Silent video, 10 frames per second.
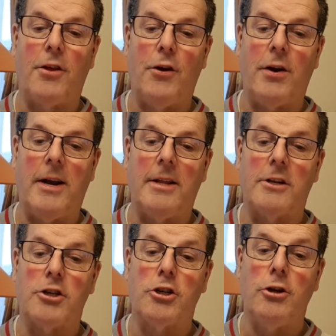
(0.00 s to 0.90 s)
thirdly
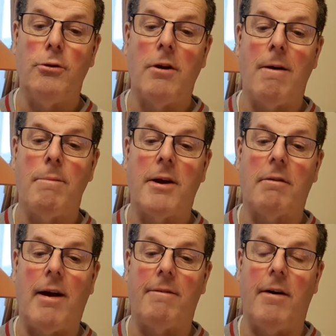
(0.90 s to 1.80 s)
the
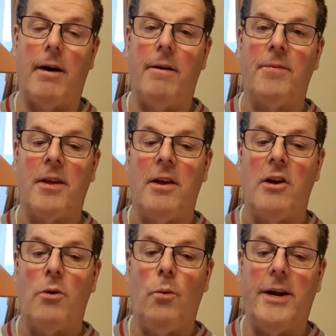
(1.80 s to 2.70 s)
pseudepigrapha,
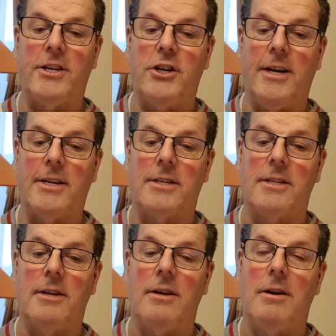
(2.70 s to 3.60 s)
which
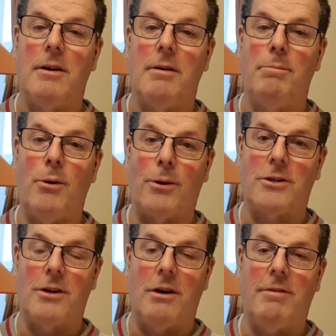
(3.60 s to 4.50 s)
is
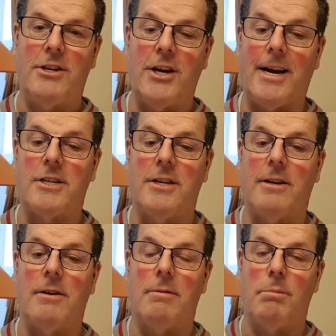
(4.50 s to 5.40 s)
books that are
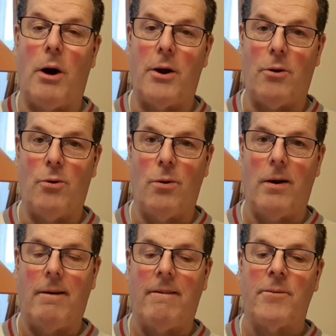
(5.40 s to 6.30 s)
rejected by
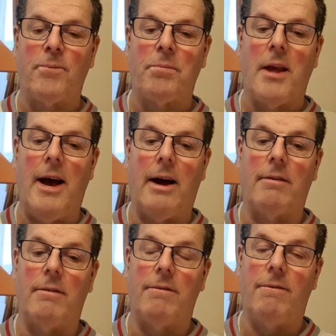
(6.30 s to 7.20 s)
all.
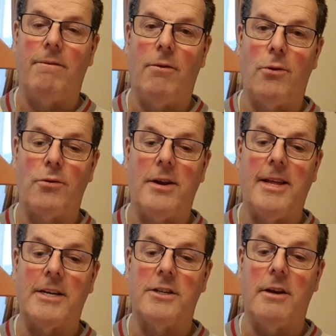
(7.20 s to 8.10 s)
And fourthly,
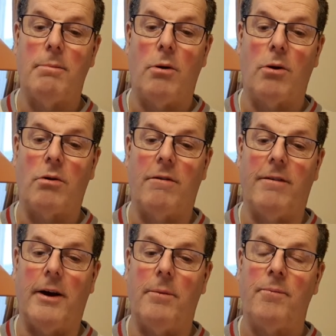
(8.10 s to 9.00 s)
there's the
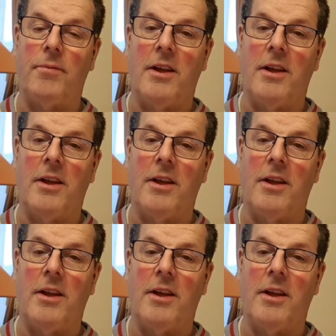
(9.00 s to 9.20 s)
Apocrypha,